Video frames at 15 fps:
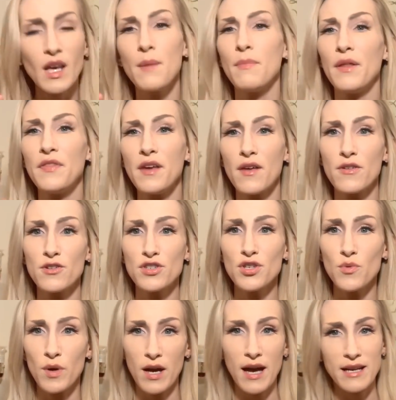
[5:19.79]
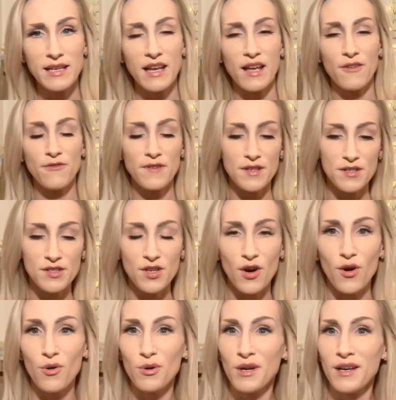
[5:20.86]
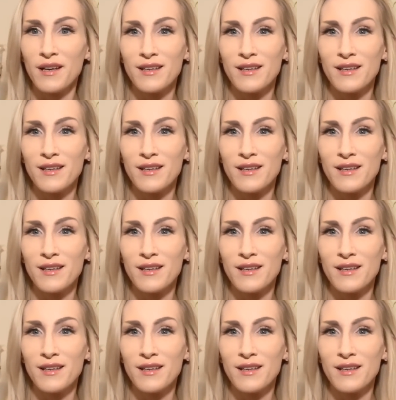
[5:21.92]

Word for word: but the other two were kind of iffy. So